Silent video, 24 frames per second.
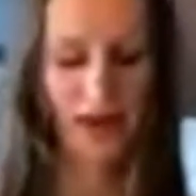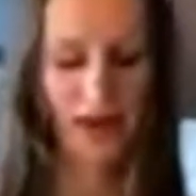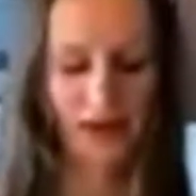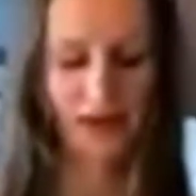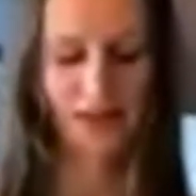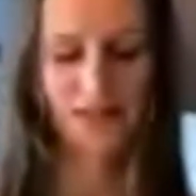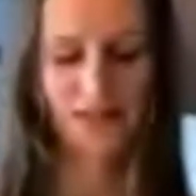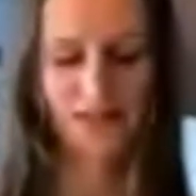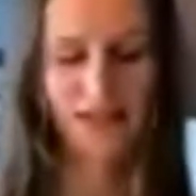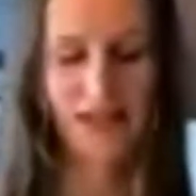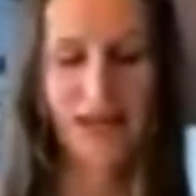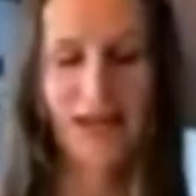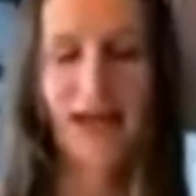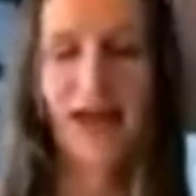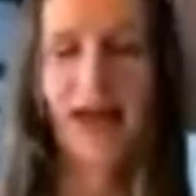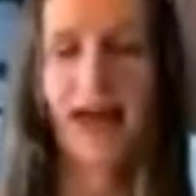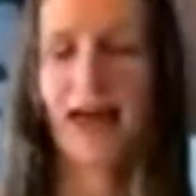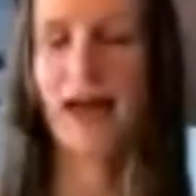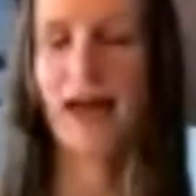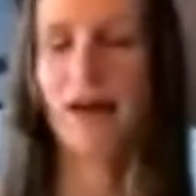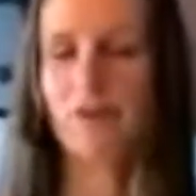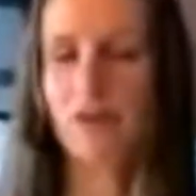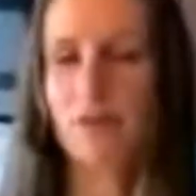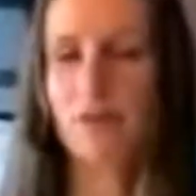And
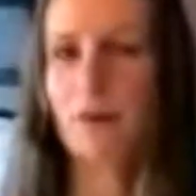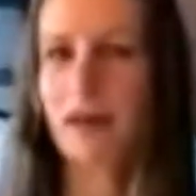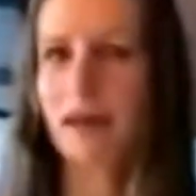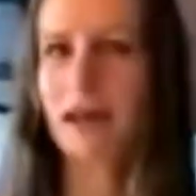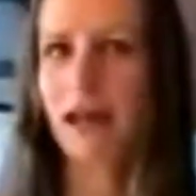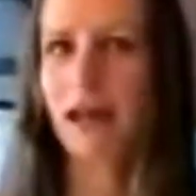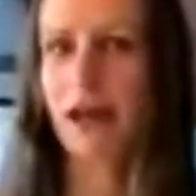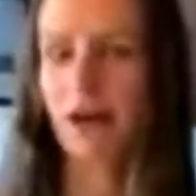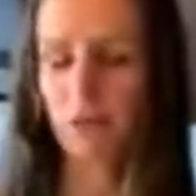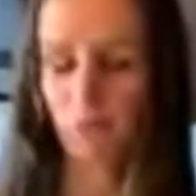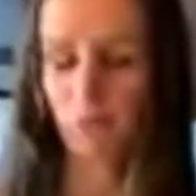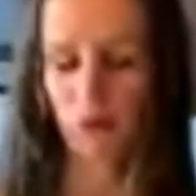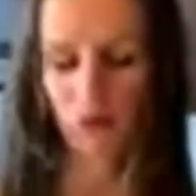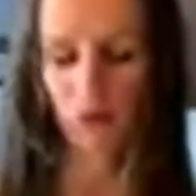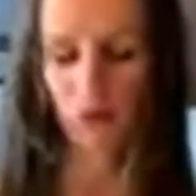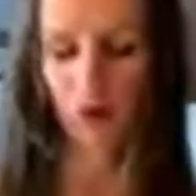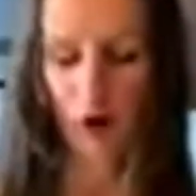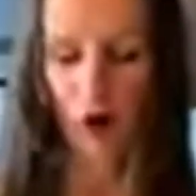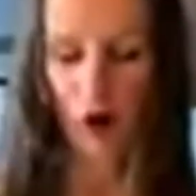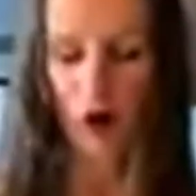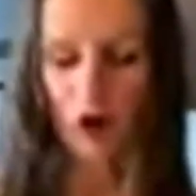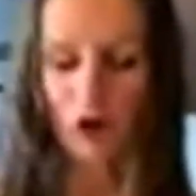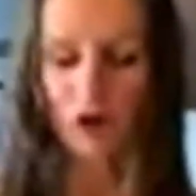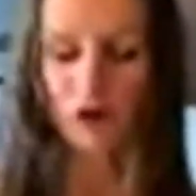we were
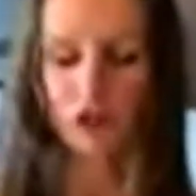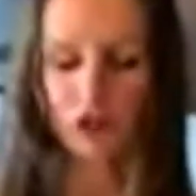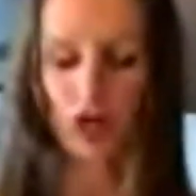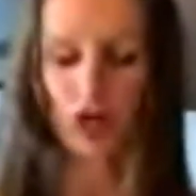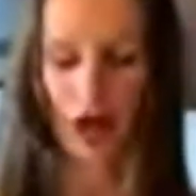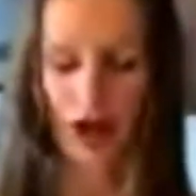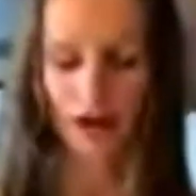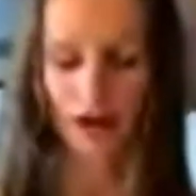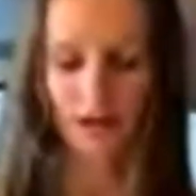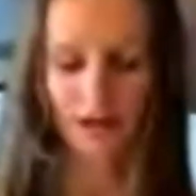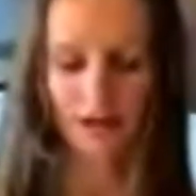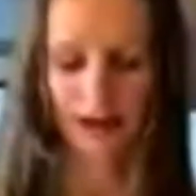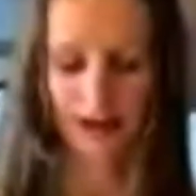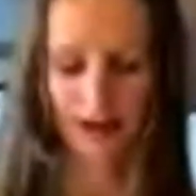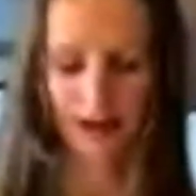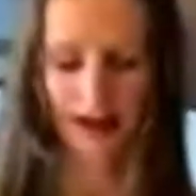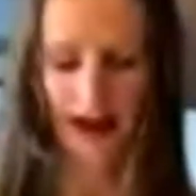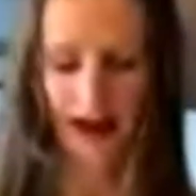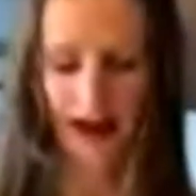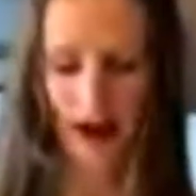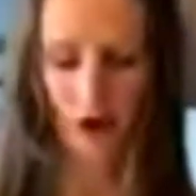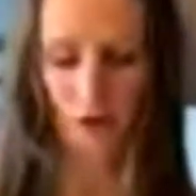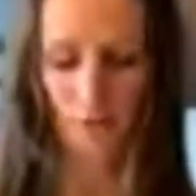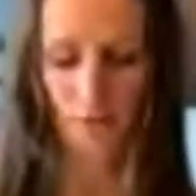all shocked at
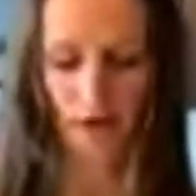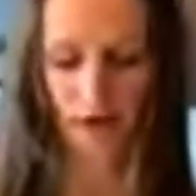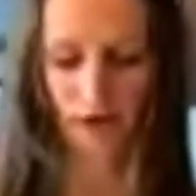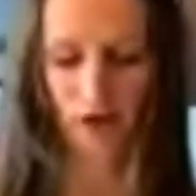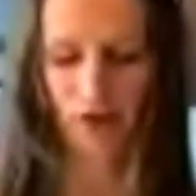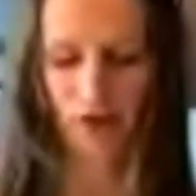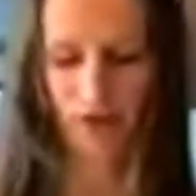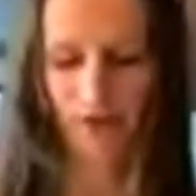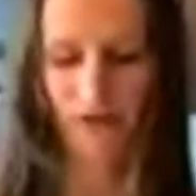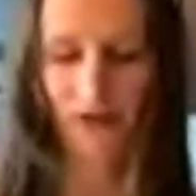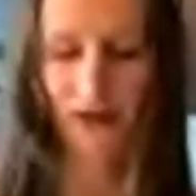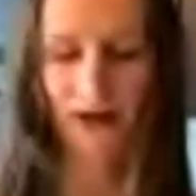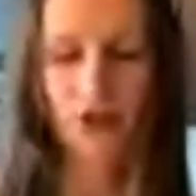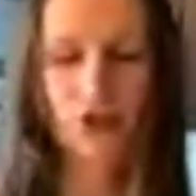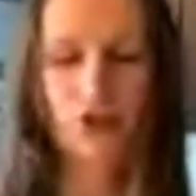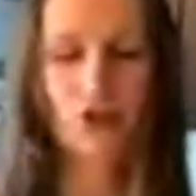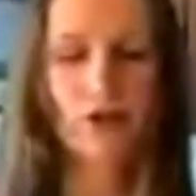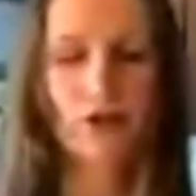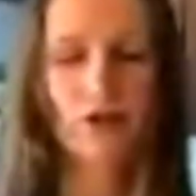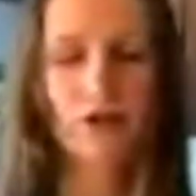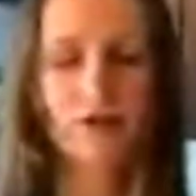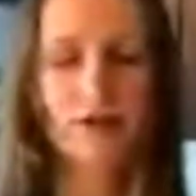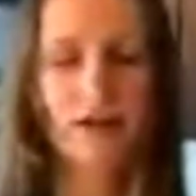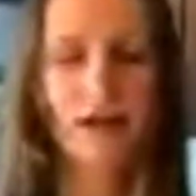how much the
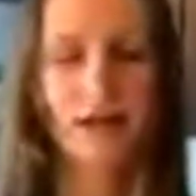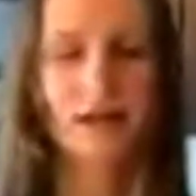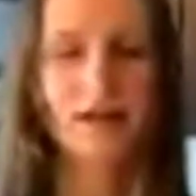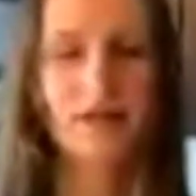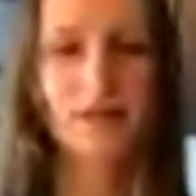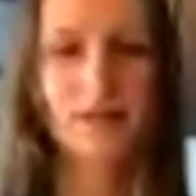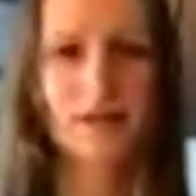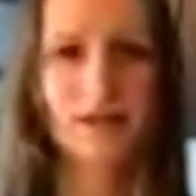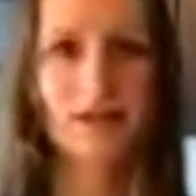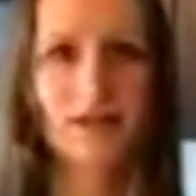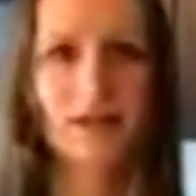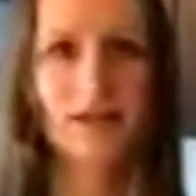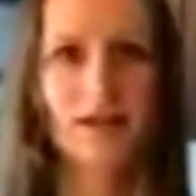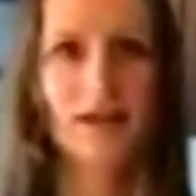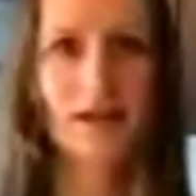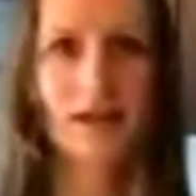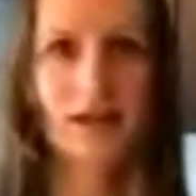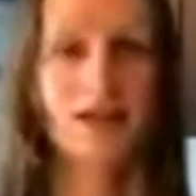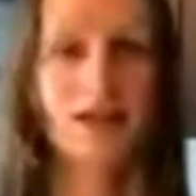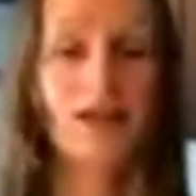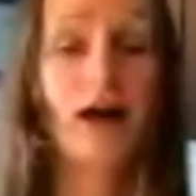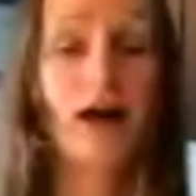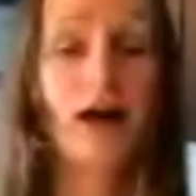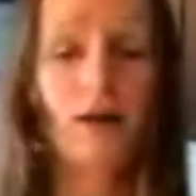texture tasted,
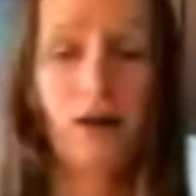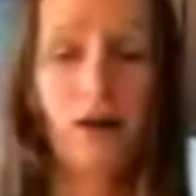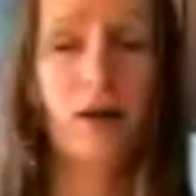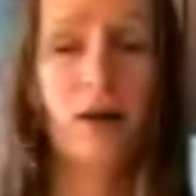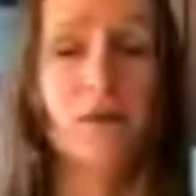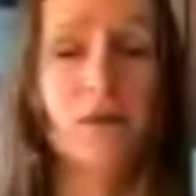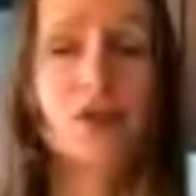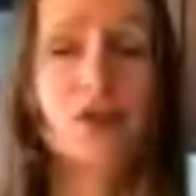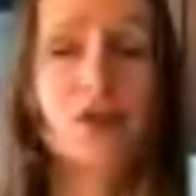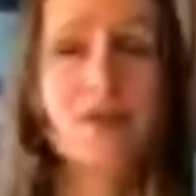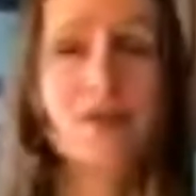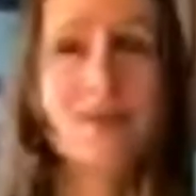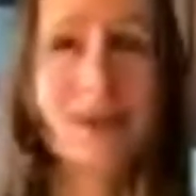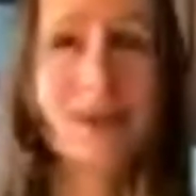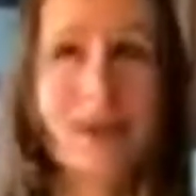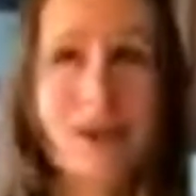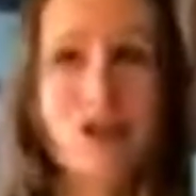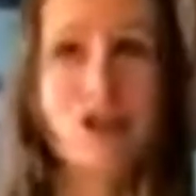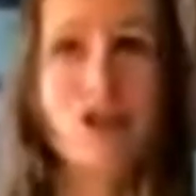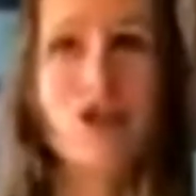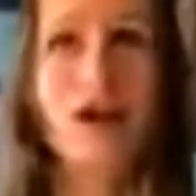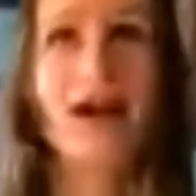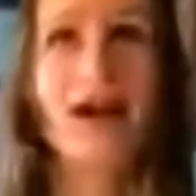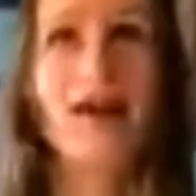how much the
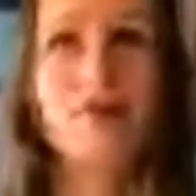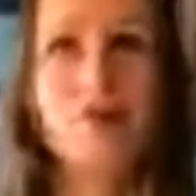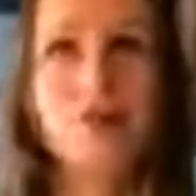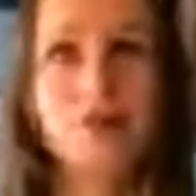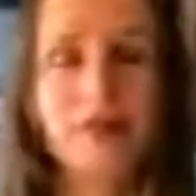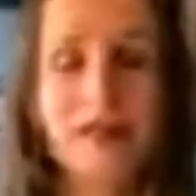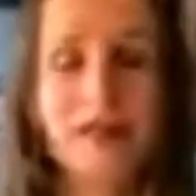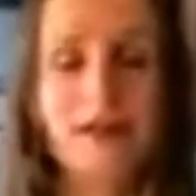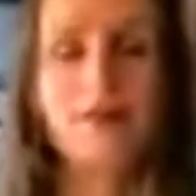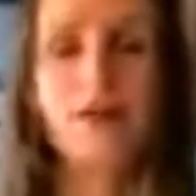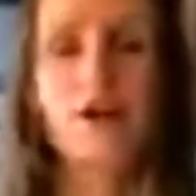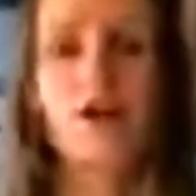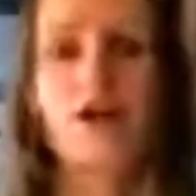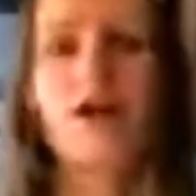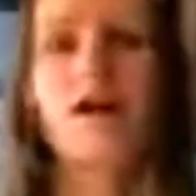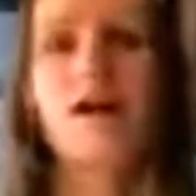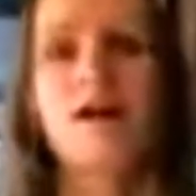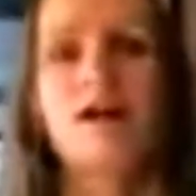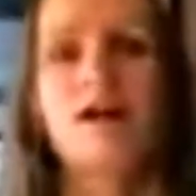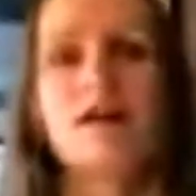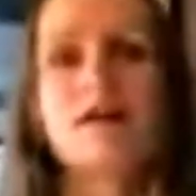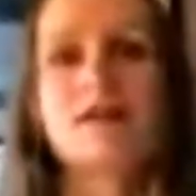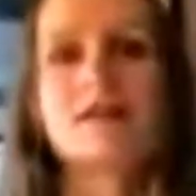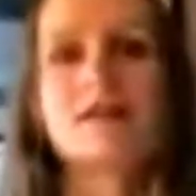texture and flavor
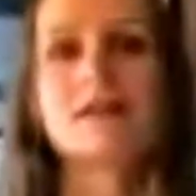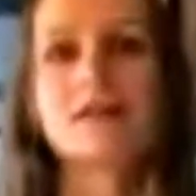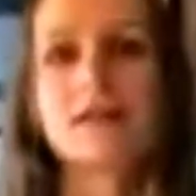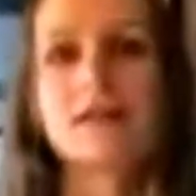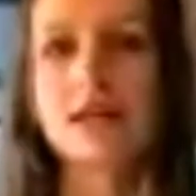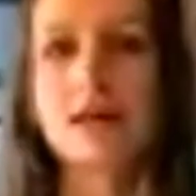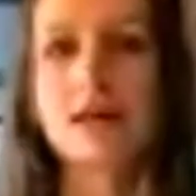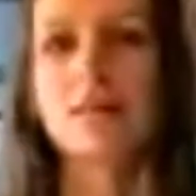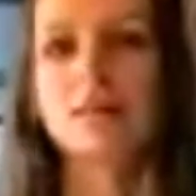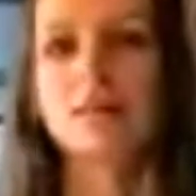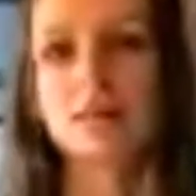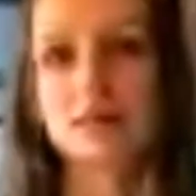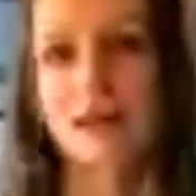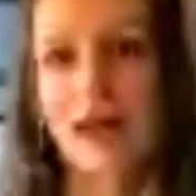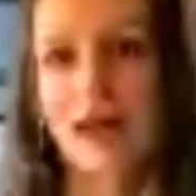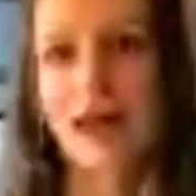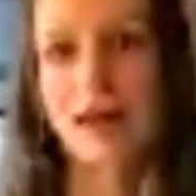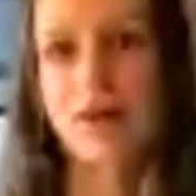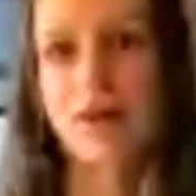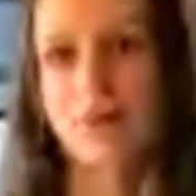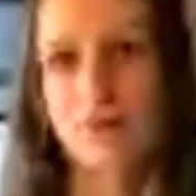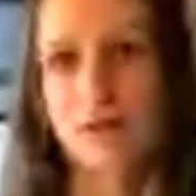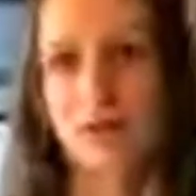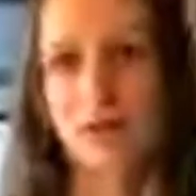seemed
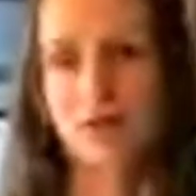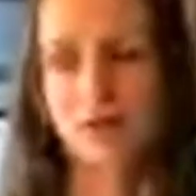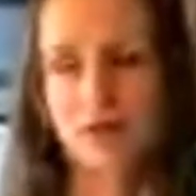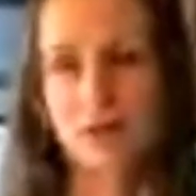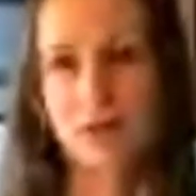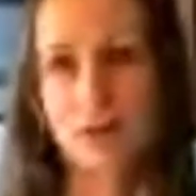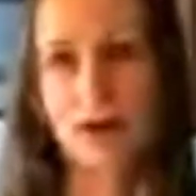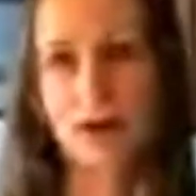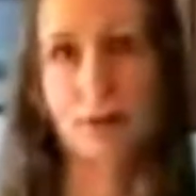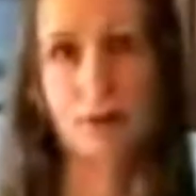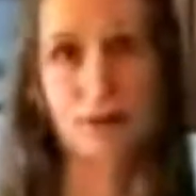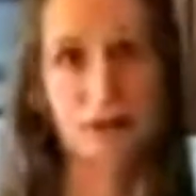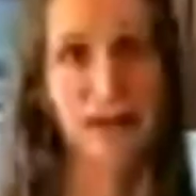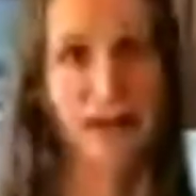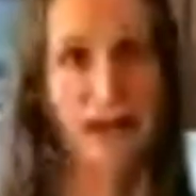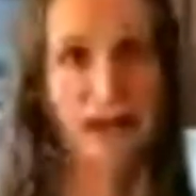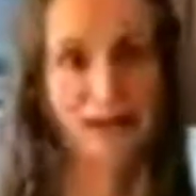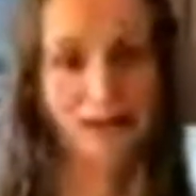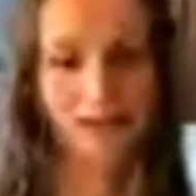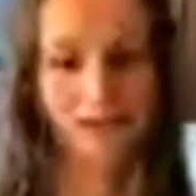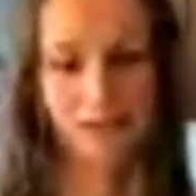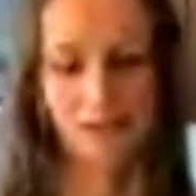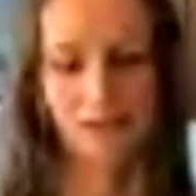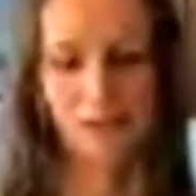like real scrambled
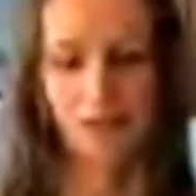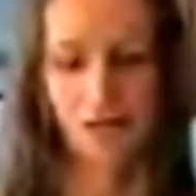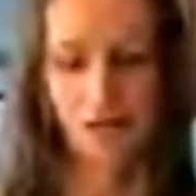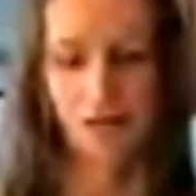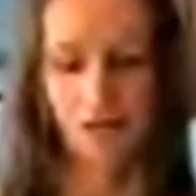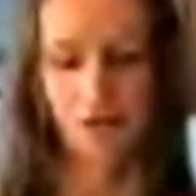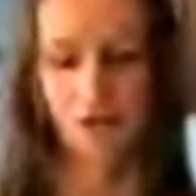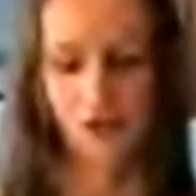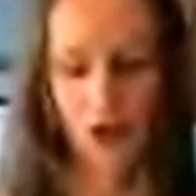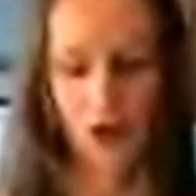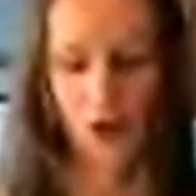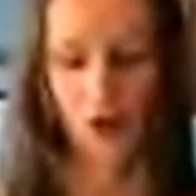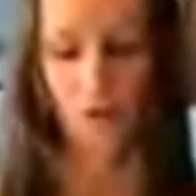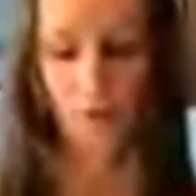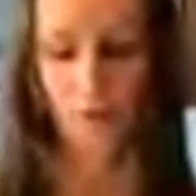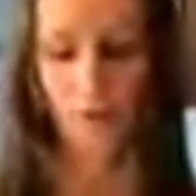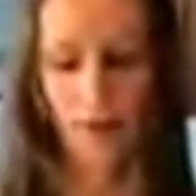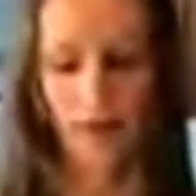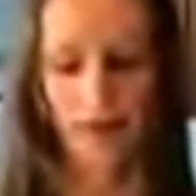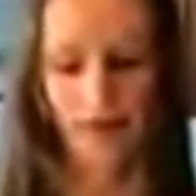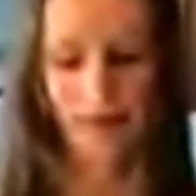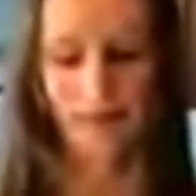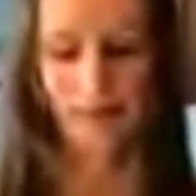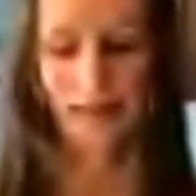eggs. So
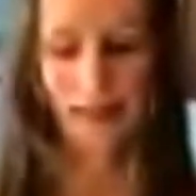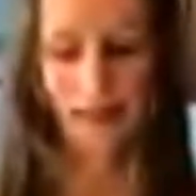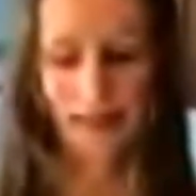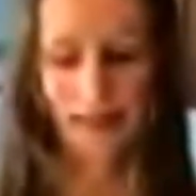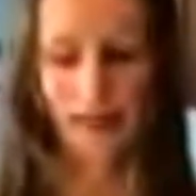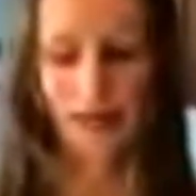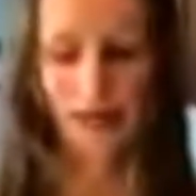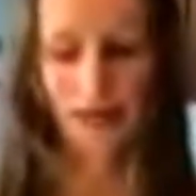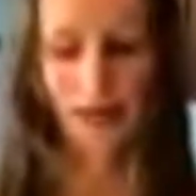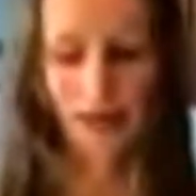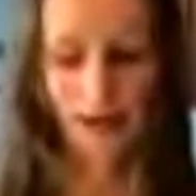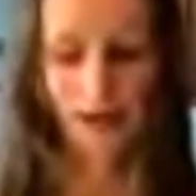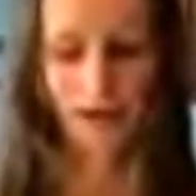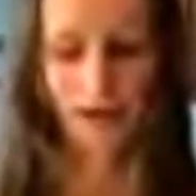basically,